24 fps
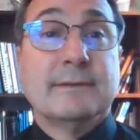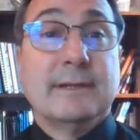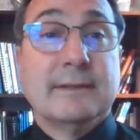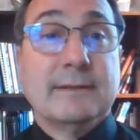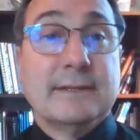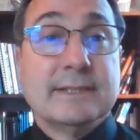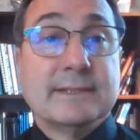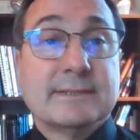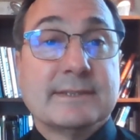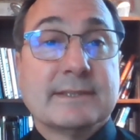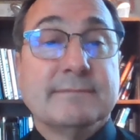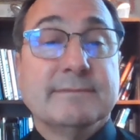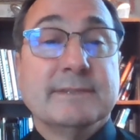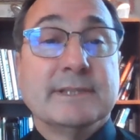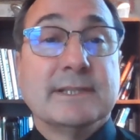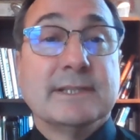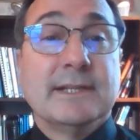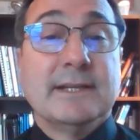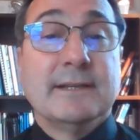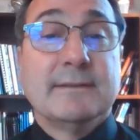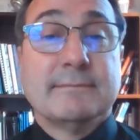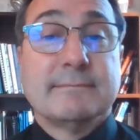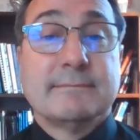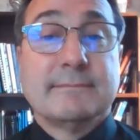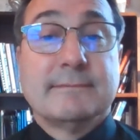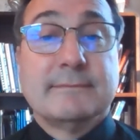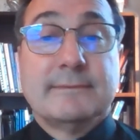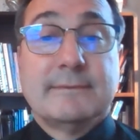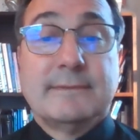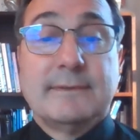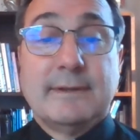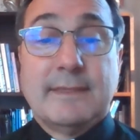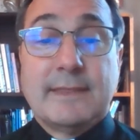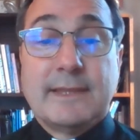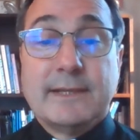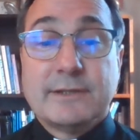on Thanksgiving Day.
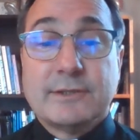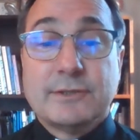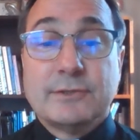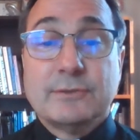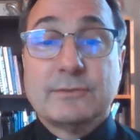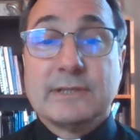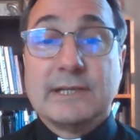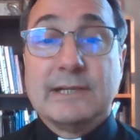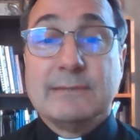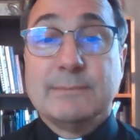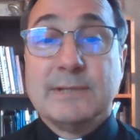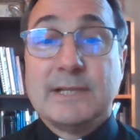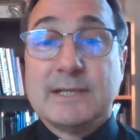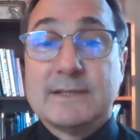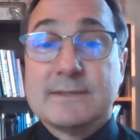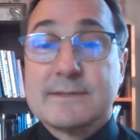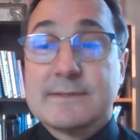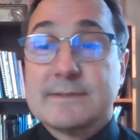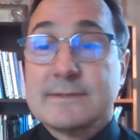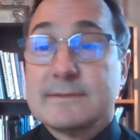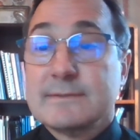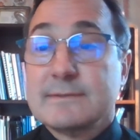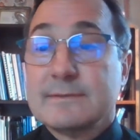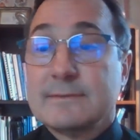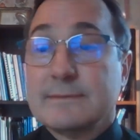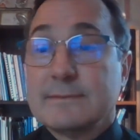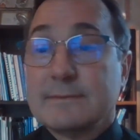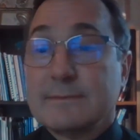Thank you and God bless.